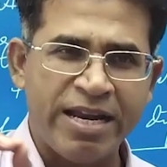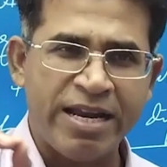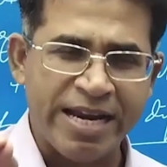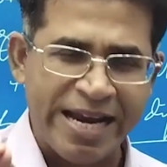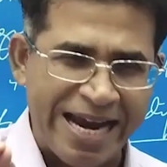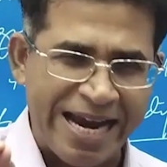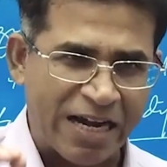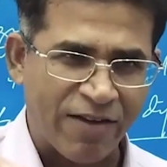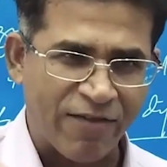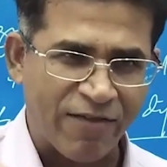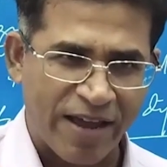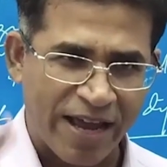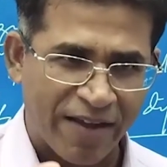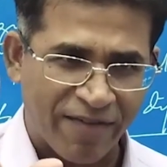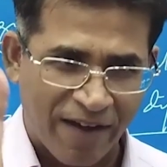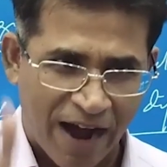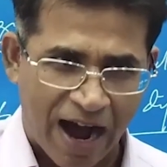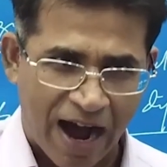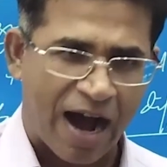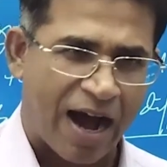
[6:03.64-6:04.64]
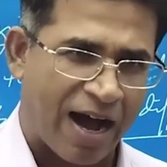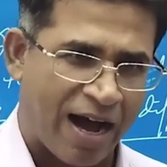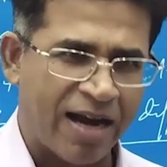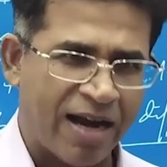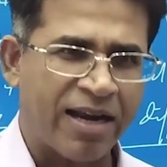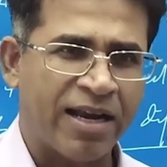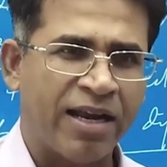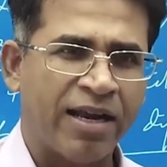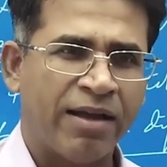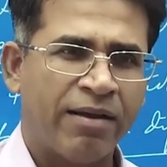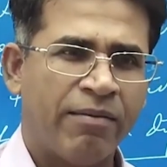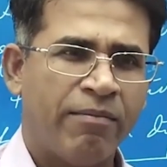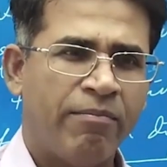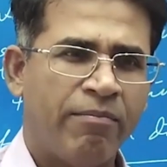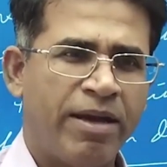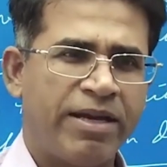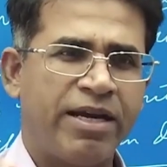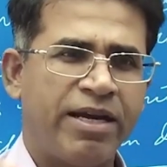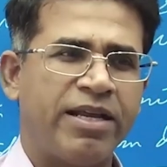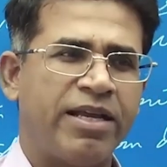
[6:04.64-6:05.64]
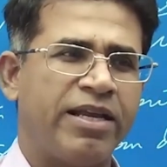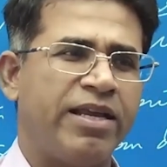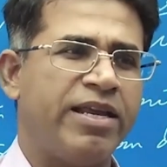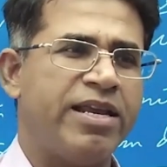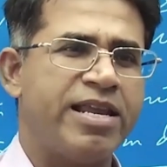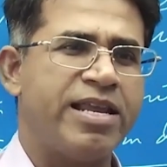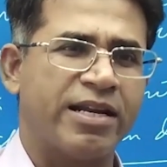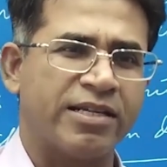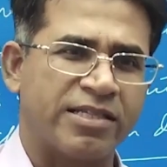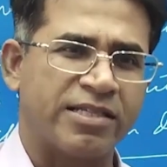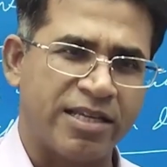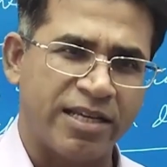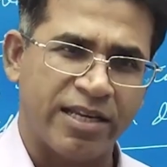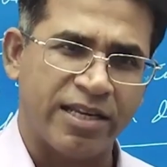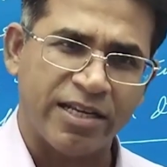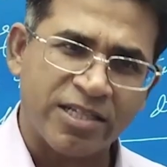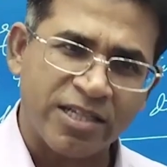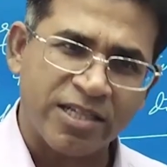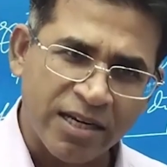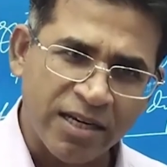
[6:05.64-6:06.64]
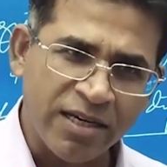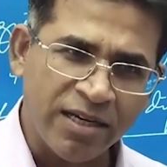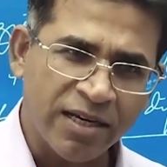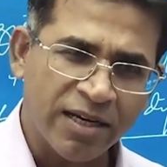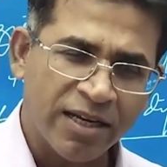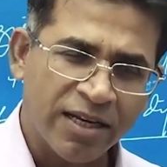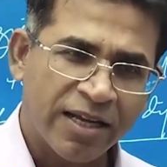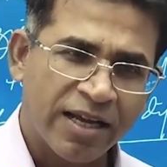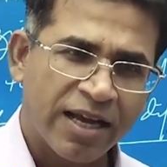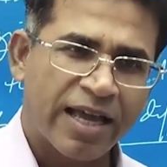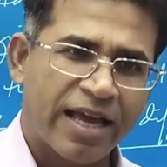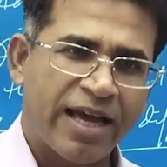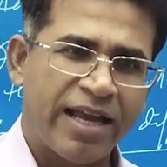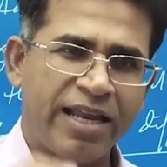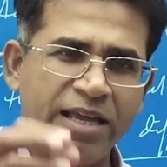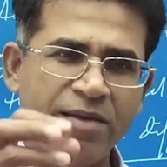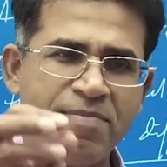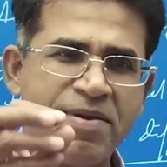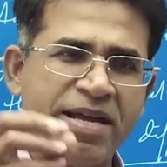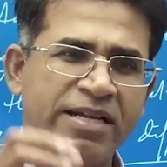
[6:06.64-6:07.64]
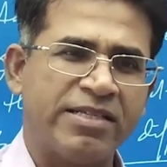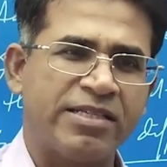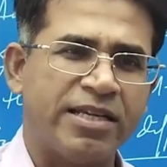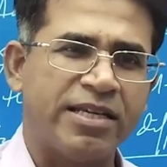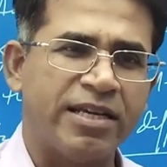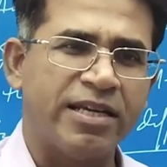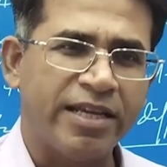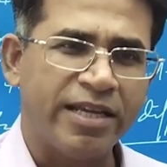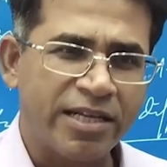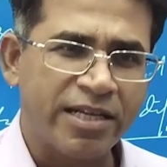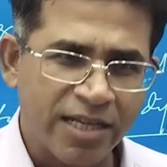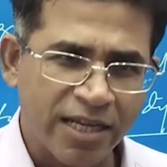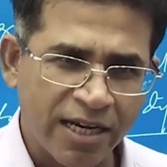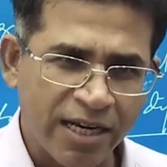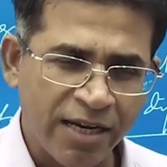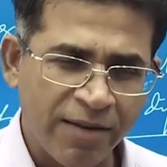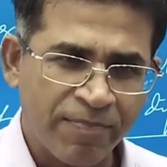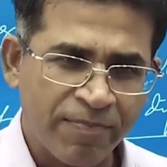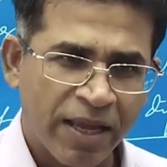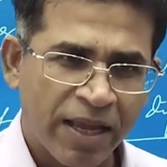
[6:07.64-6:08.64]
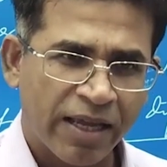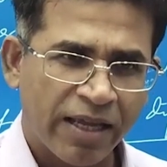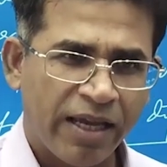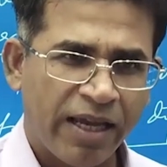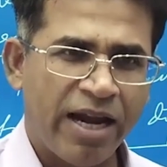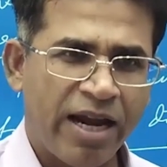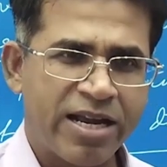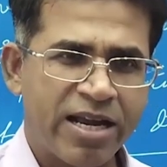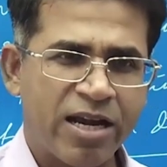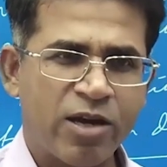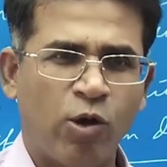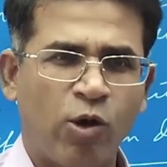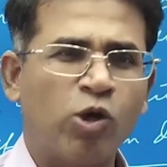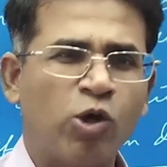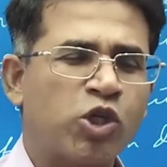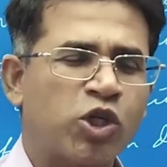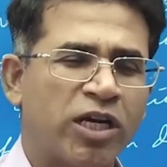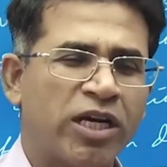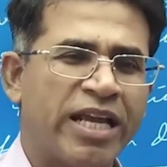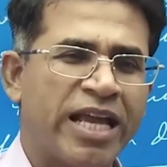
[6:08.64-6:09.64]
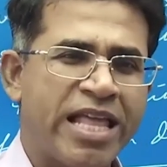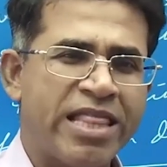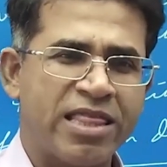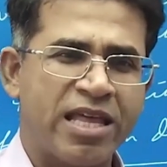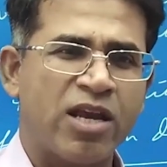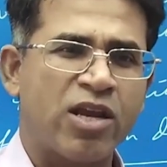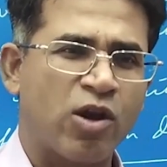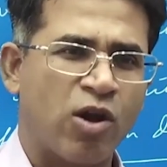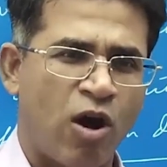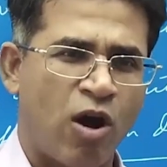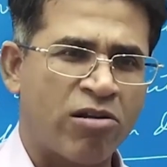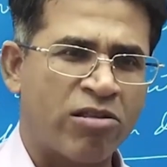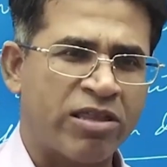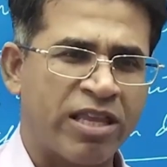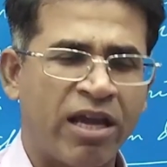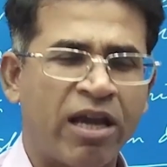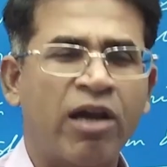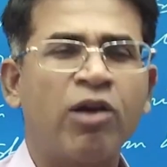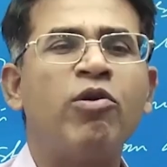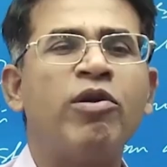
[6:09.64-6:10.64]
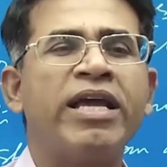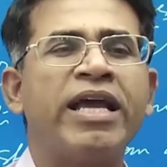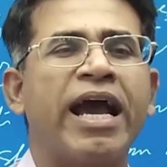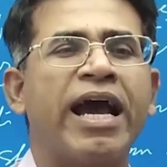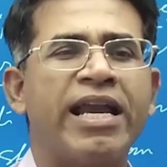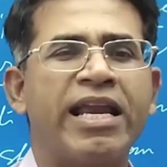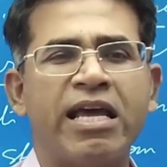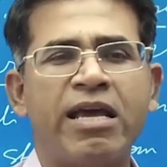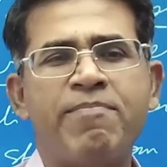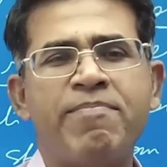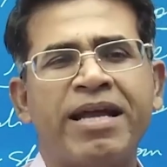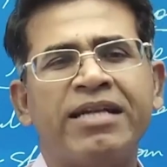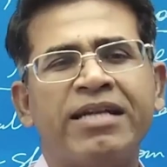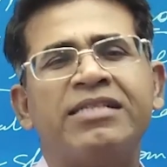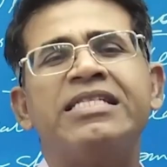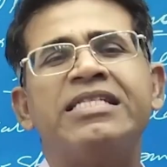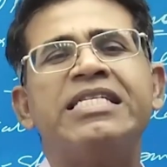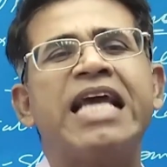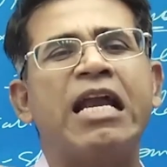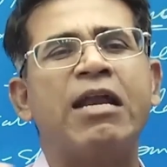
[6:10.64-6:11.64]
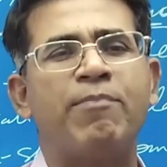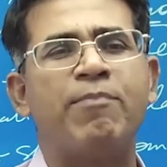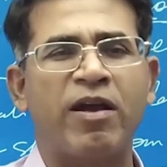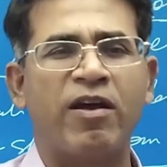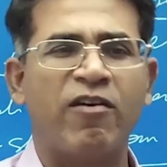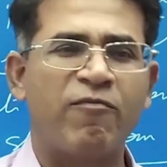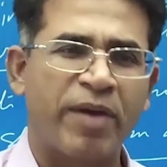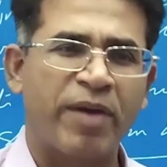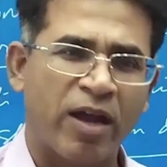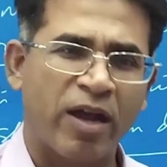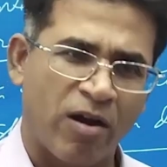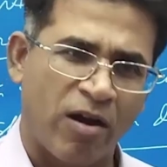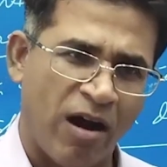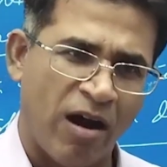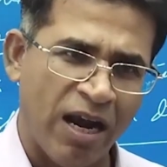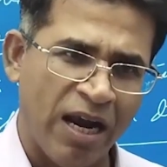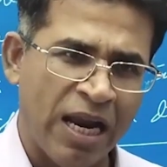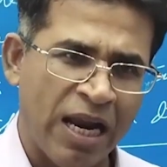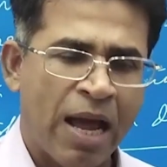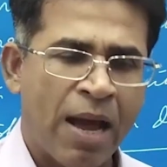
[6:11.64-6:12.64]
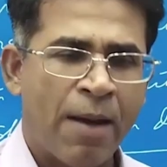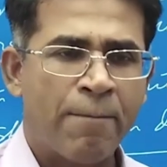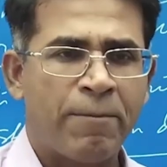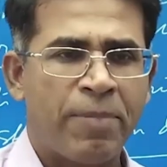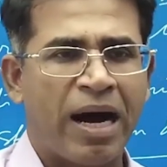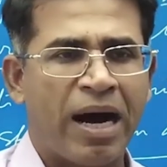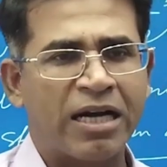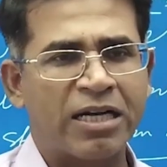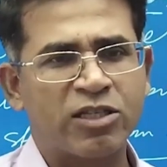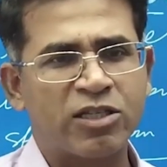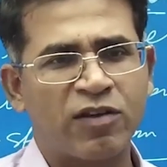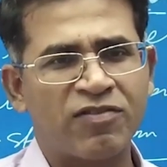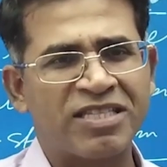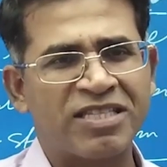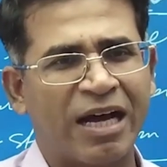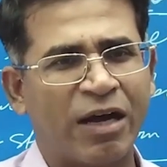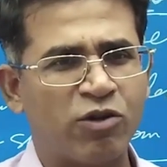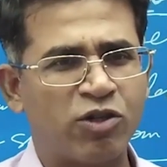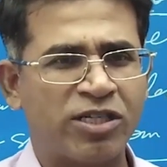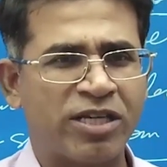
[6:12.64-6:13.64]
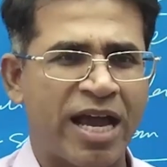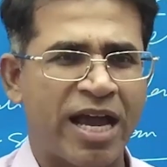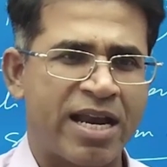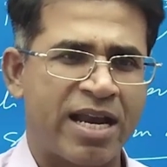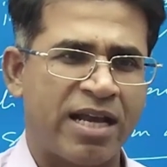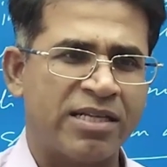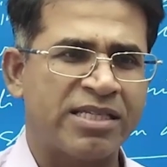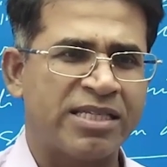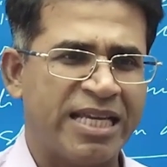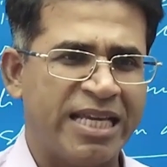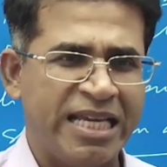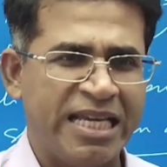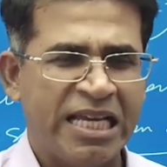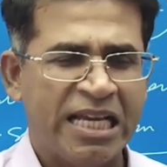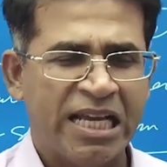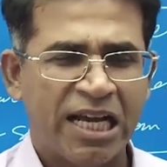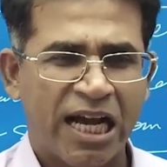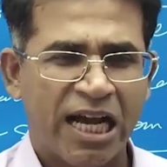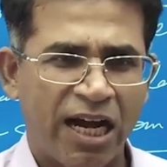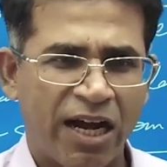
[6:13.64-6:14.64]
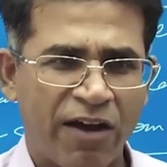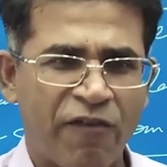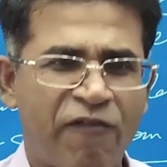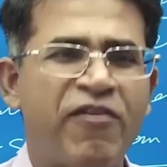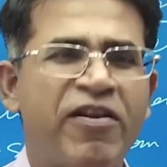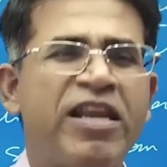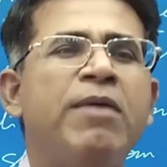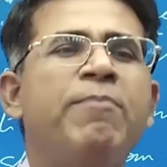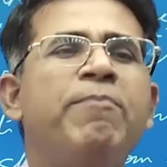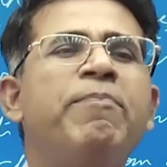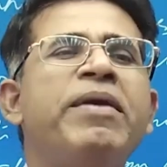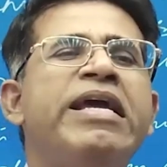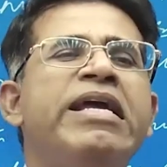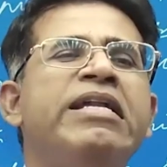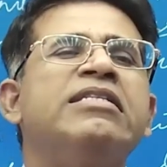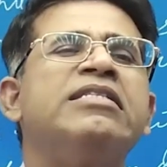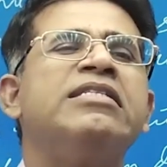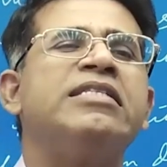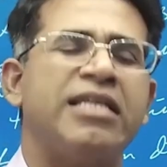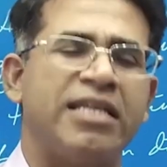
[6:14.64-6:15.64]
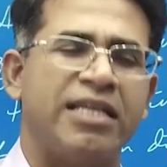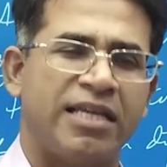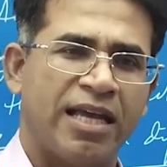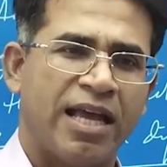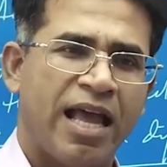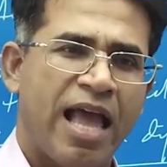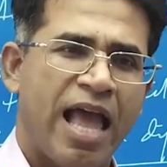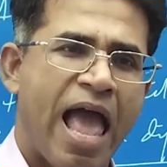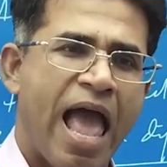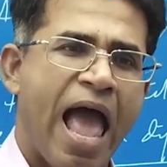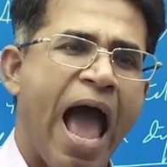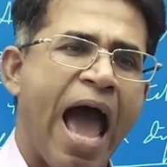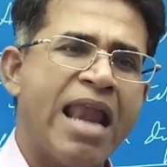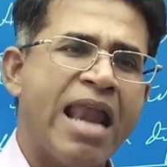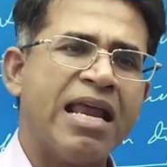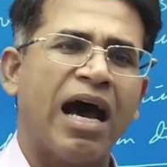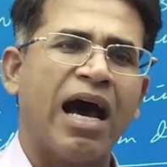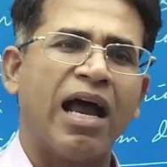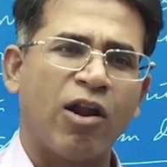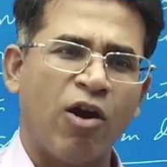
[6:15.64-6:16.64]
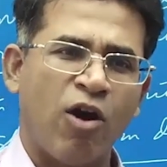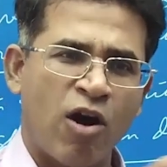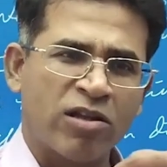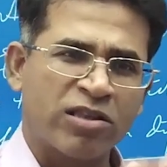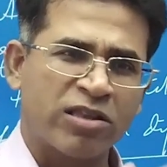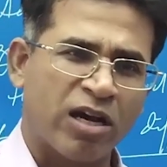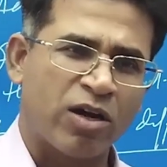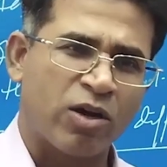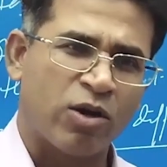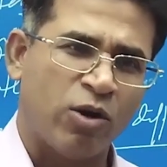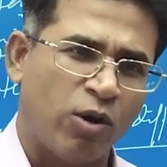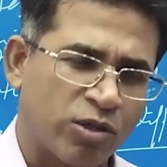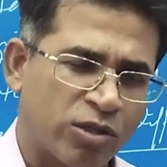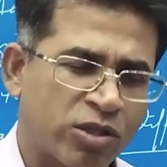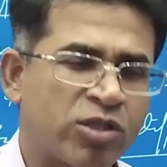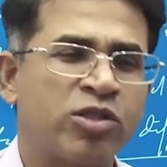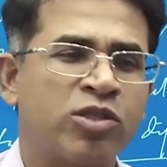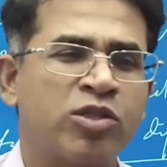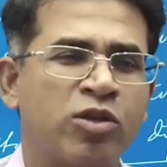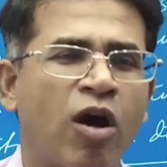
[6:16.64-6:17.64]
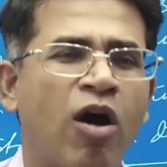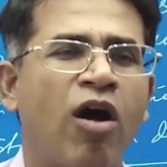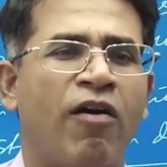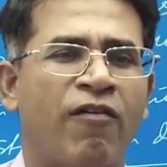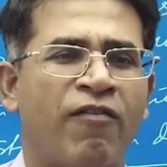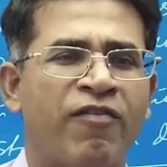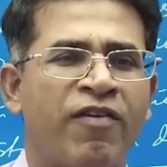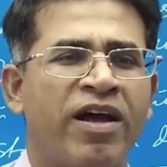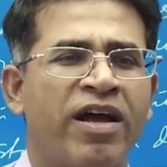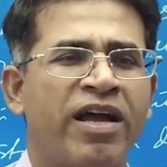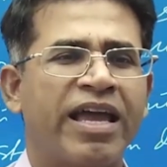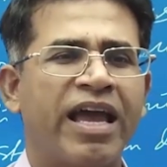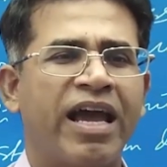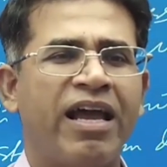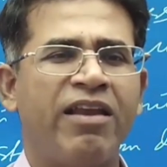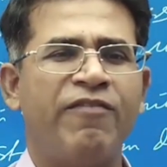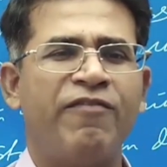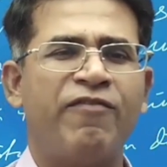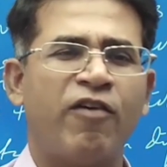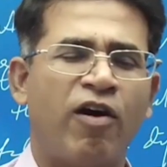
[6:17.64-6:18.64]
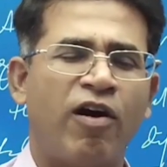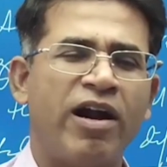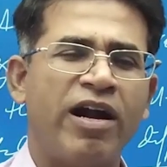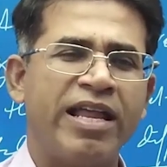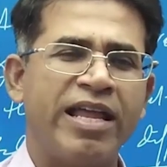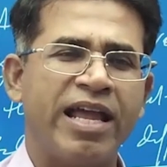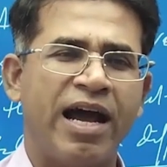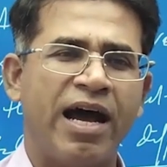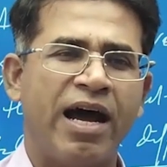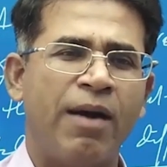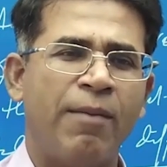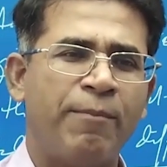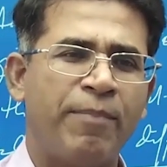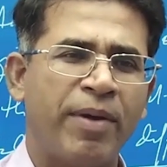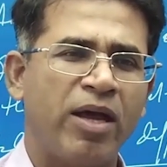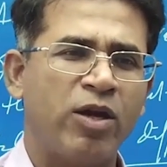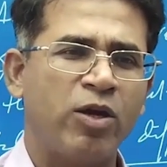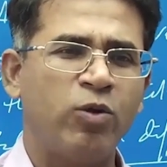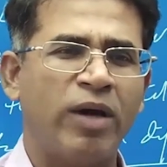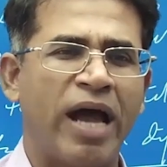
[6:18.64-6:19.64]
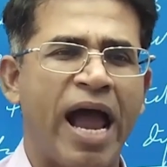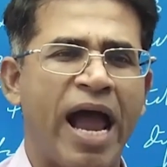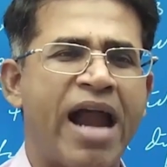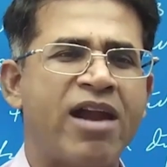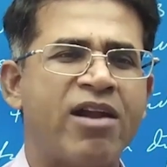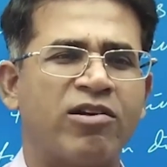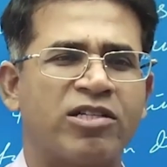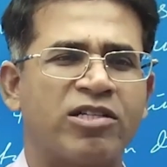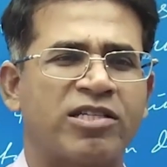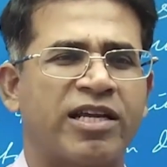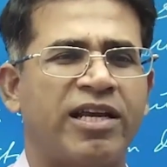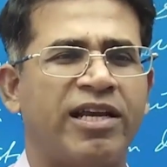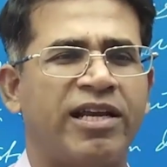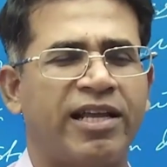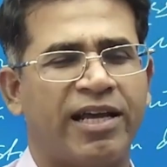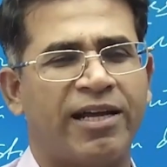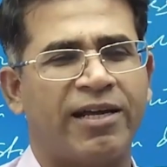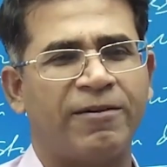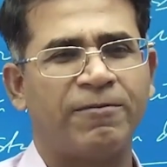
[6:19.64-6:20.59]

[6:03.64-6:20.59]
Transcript: heat wave are Mediterranean Sea region, Caribbean Sea region, Indian Ocean in the north, including Arabian Sea and Bay of Bengal, parts of South China Sea, uh, Philippine Sea, and along the coasts of California, Peru, and Australia